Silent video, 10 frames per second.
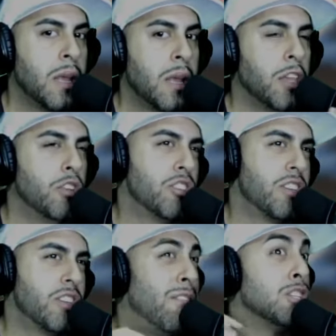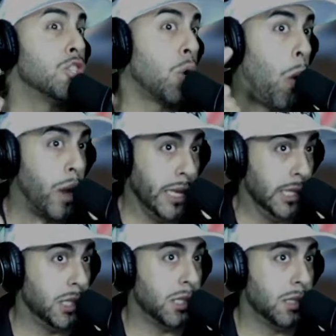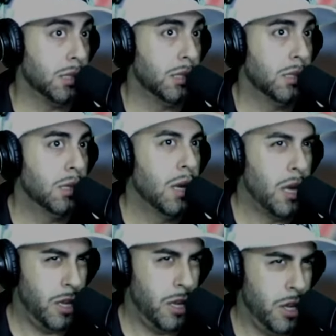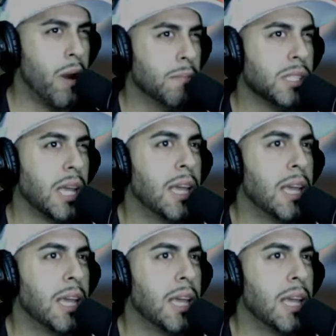you should have a choice. You know what I'm saying?